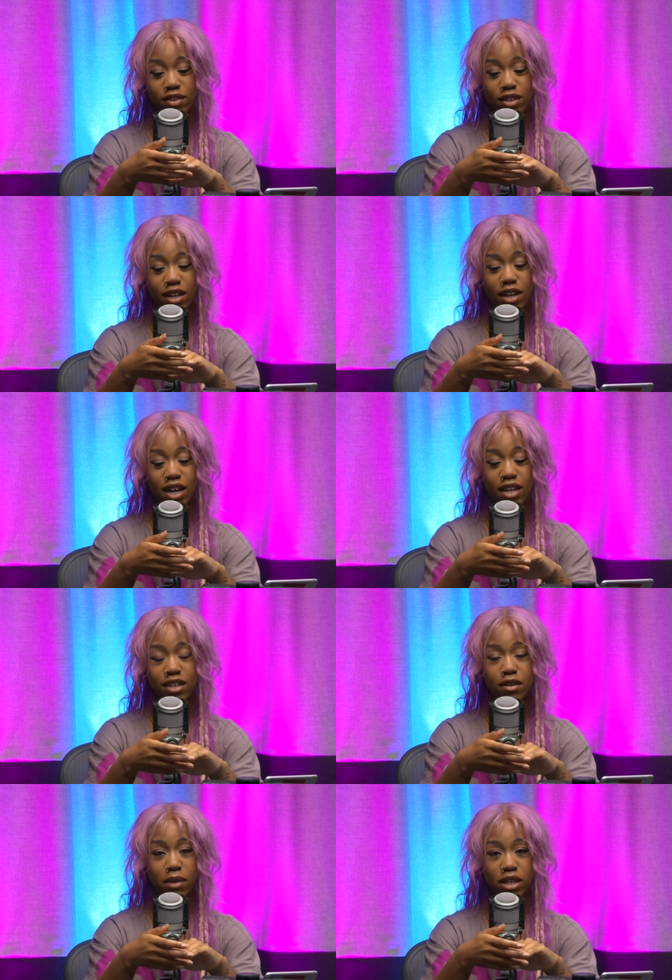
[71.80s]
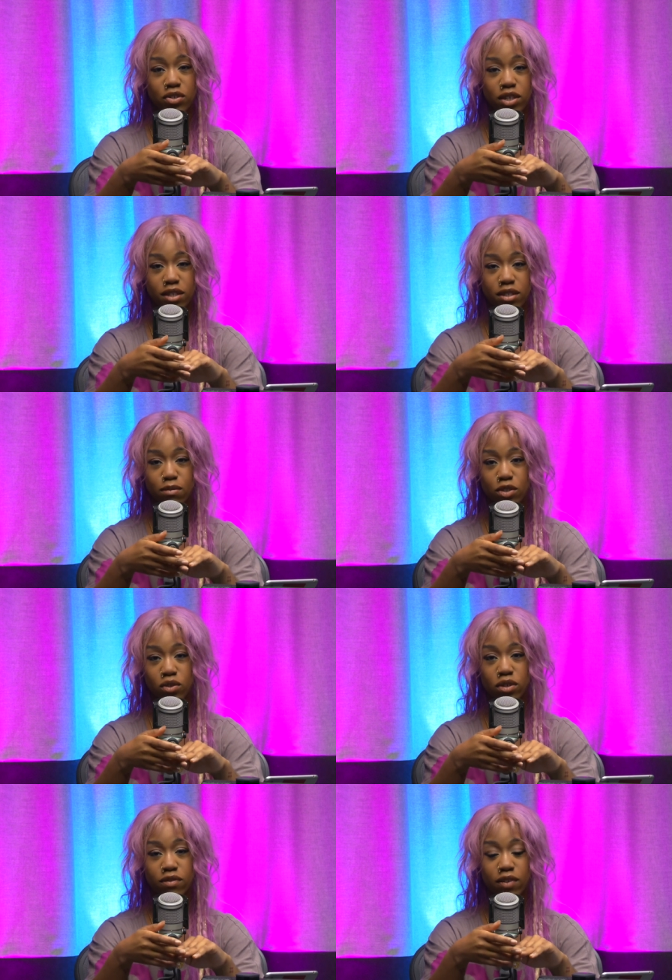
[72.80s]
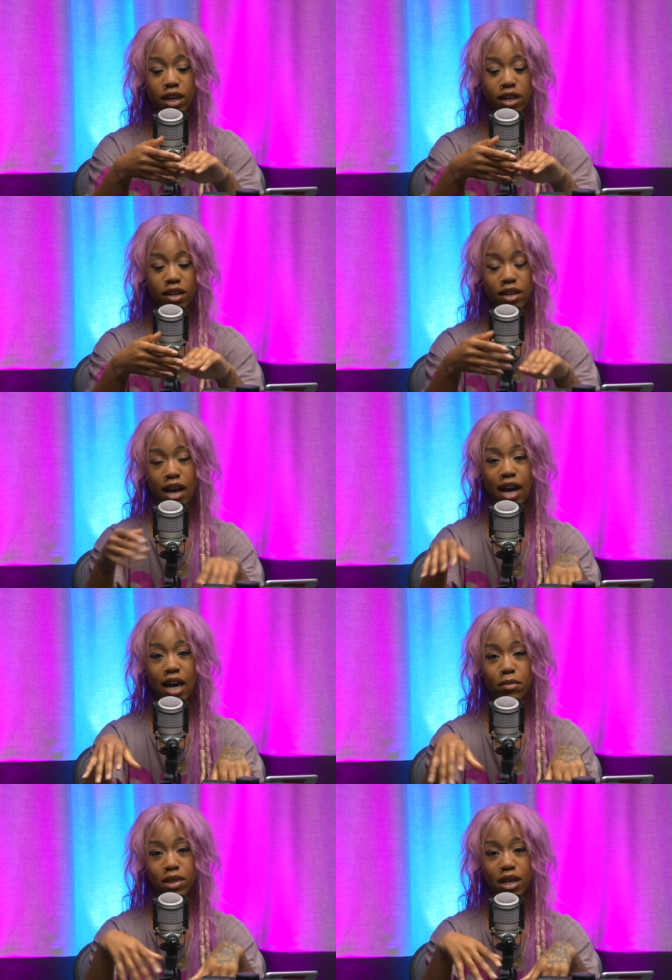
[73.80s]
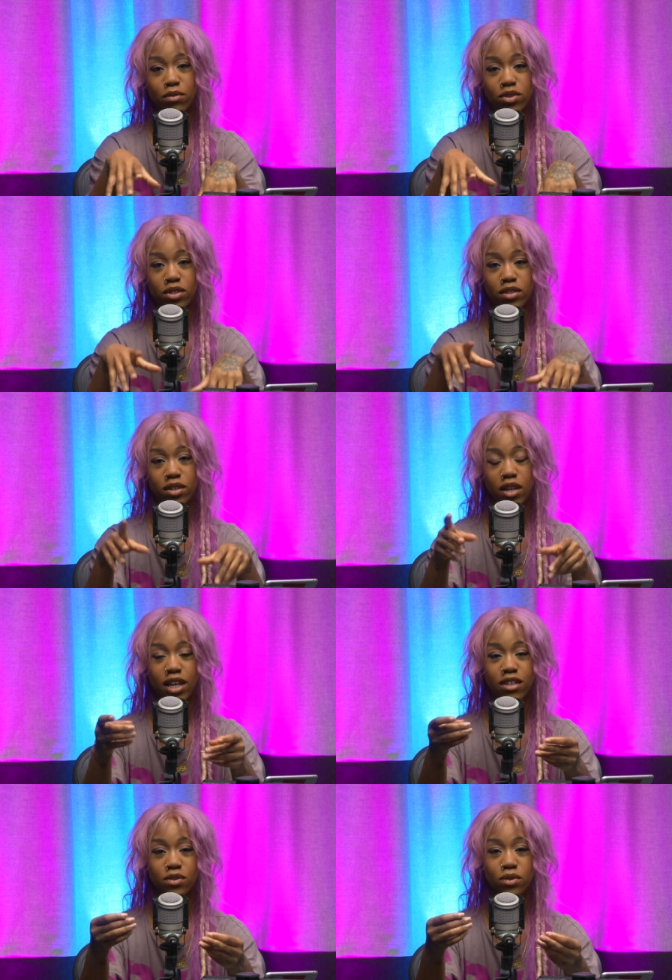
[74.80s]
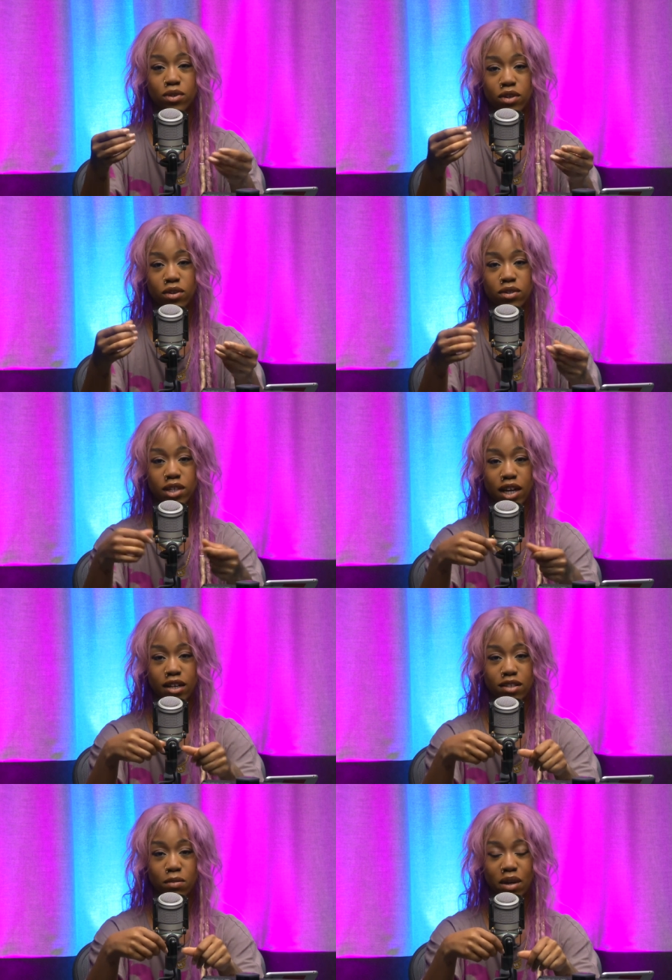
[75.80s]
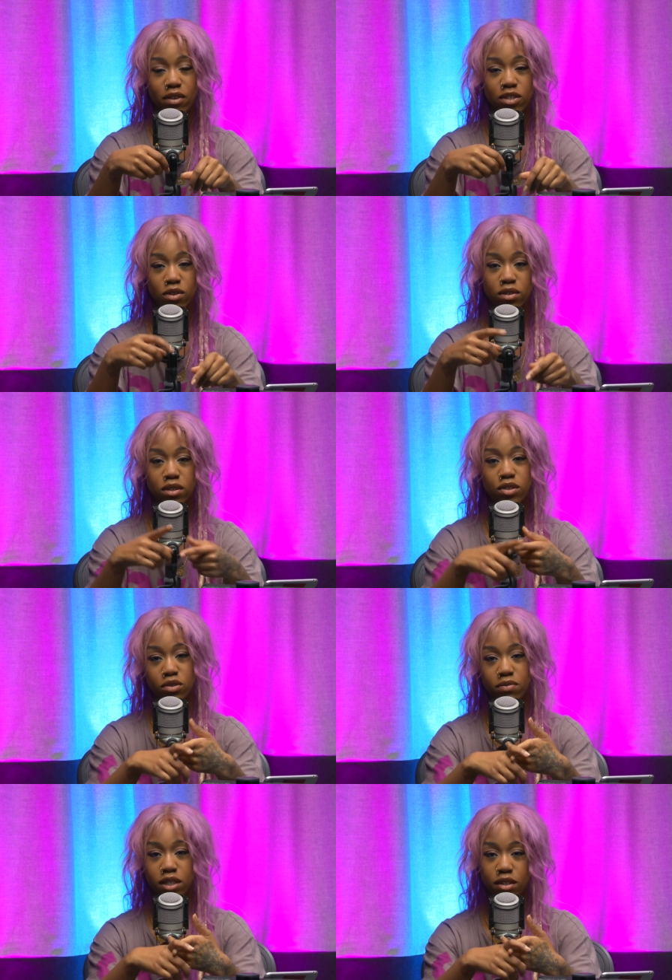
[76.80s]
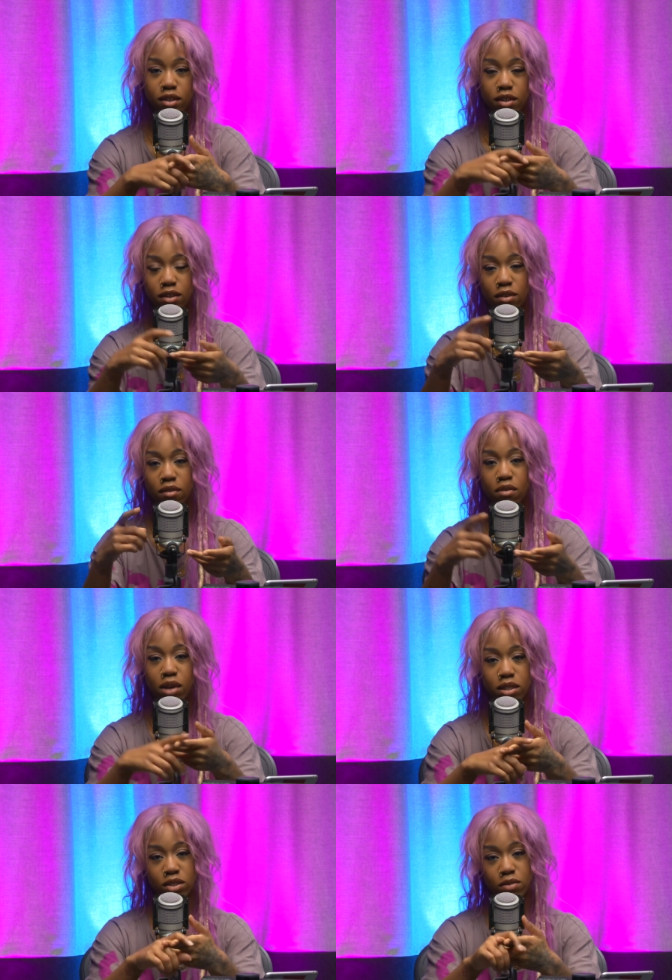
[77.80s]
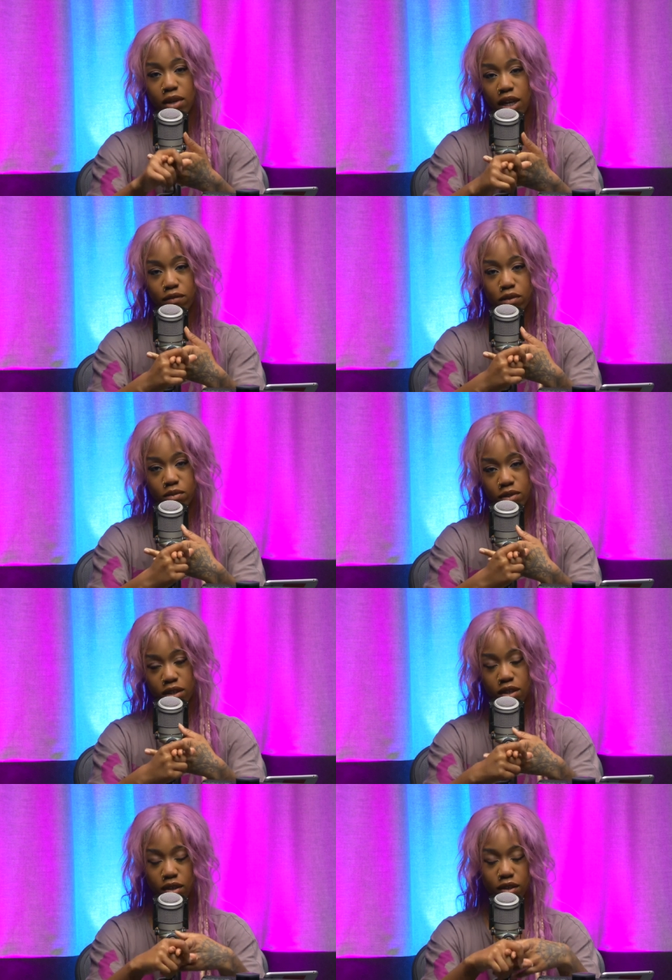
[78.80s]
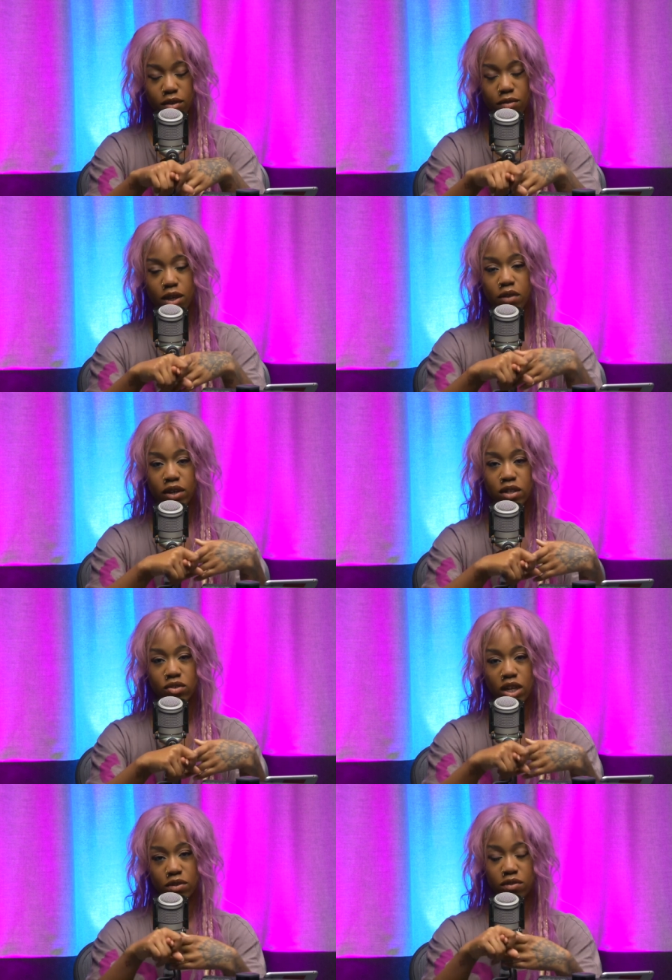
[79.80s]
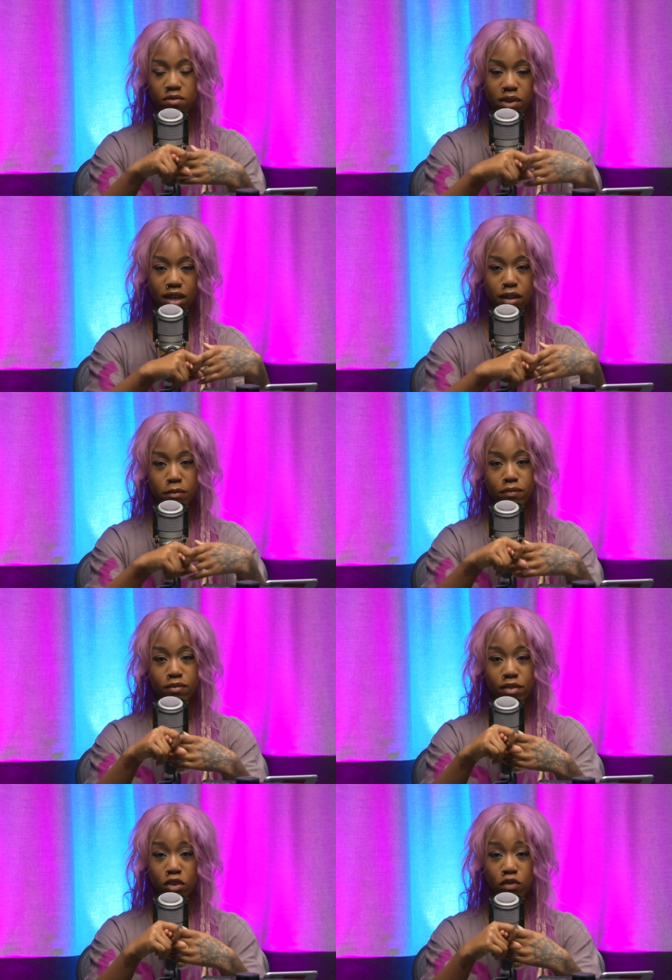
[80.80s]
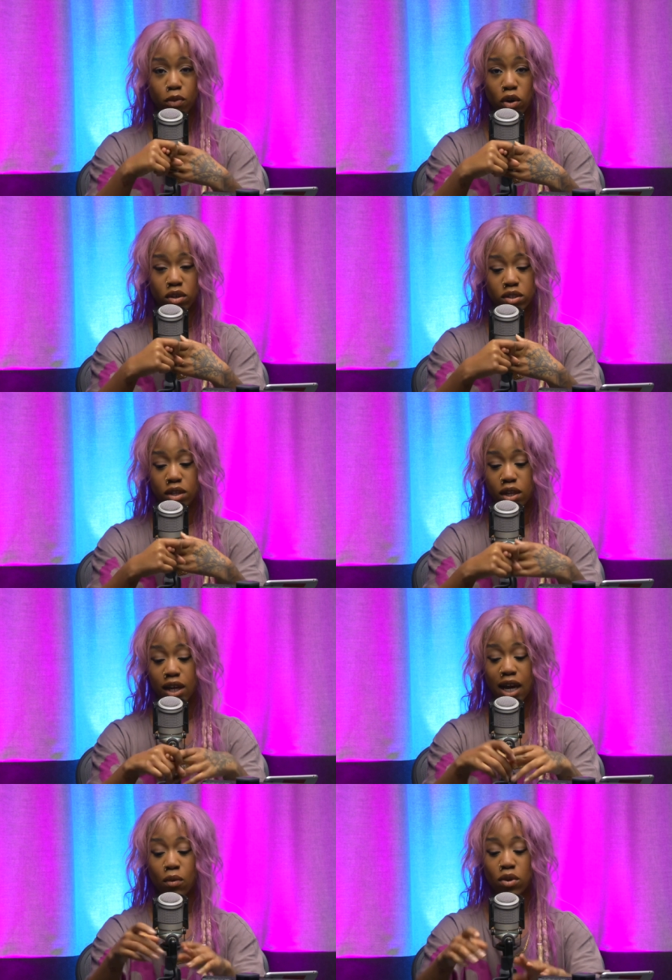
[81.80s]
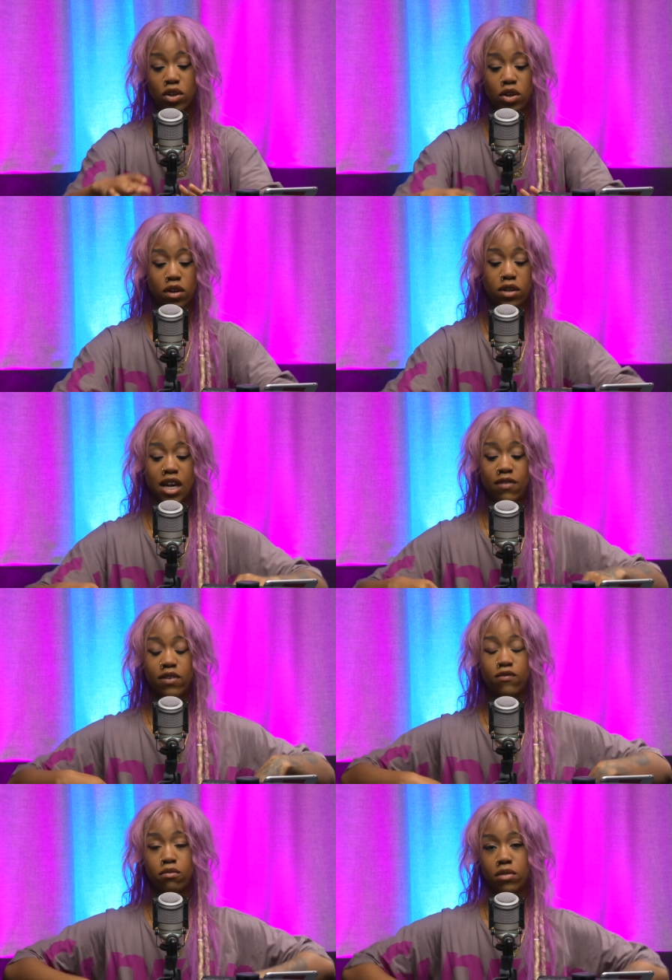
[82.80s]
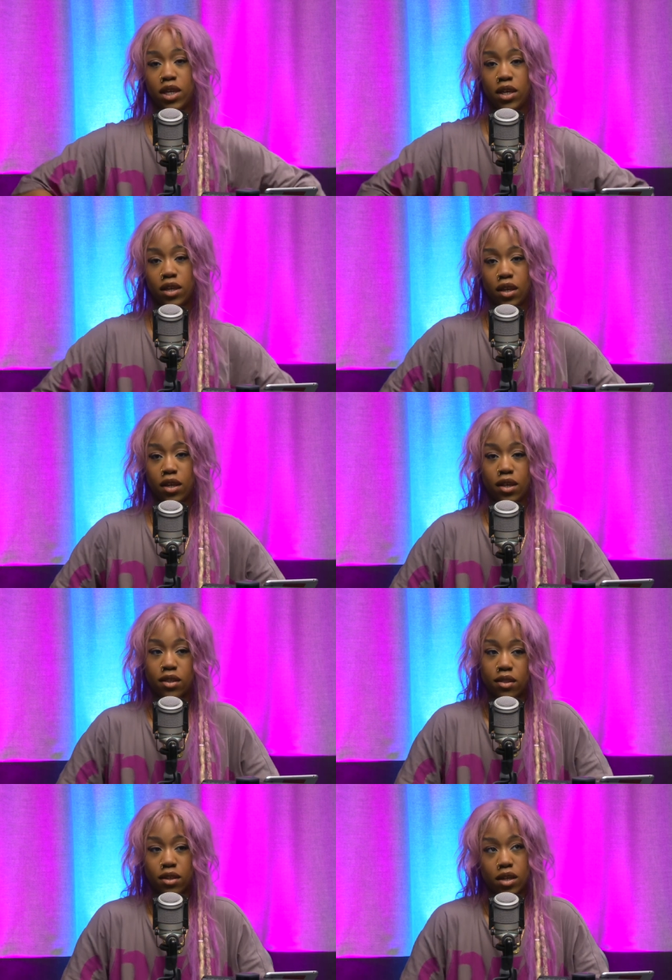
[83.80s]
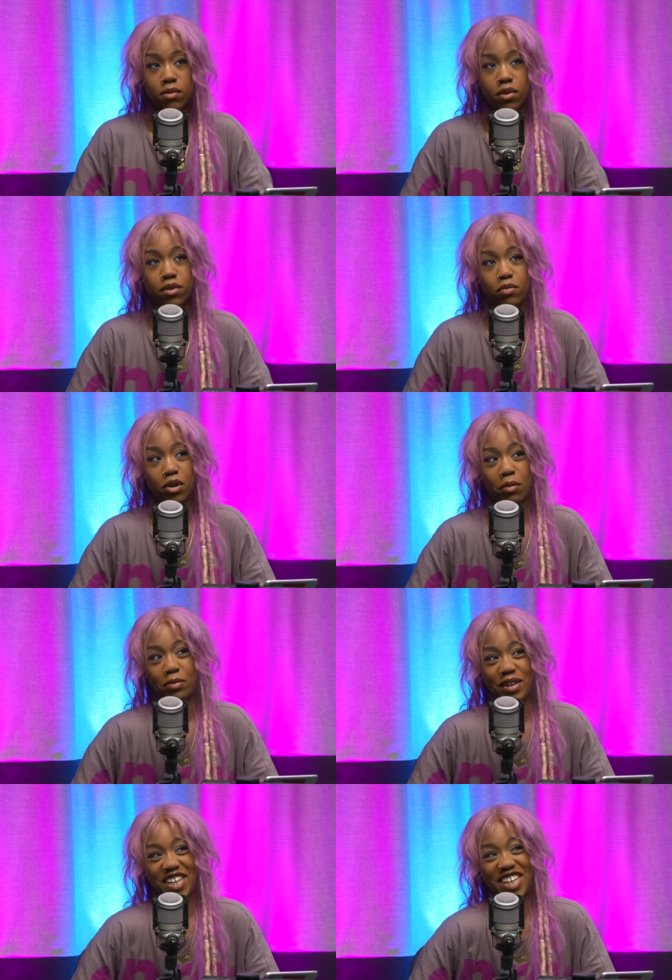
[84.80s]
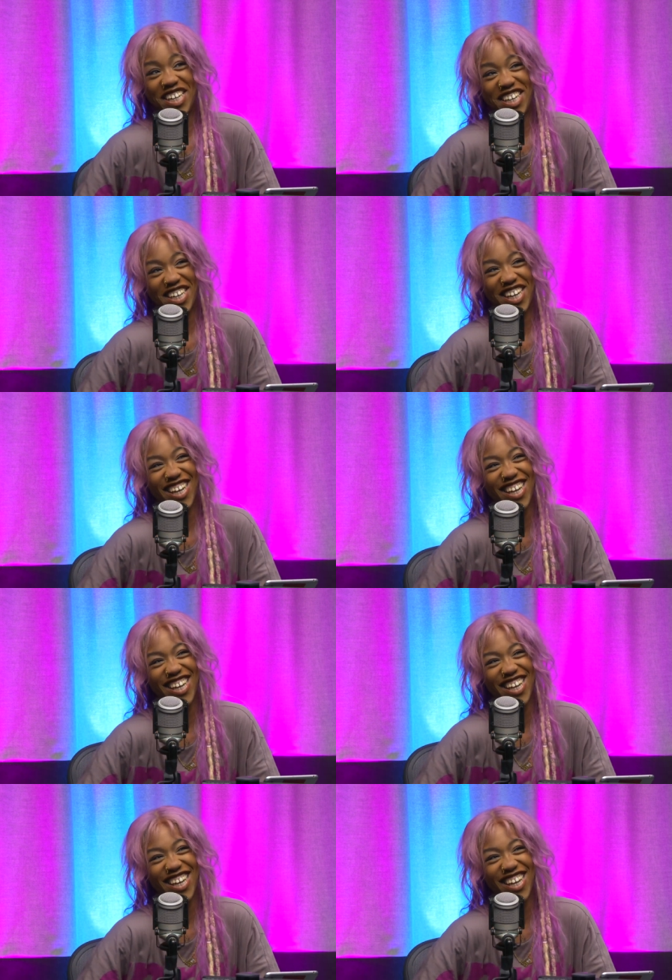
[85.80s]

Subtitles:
Like, I need a metric, some sort of like app that will just collate all the contacts, whether it's on social media or on messaging platforms where you've interacted with men that you've blocked. Like, I want to know, because I think for me, the number would probably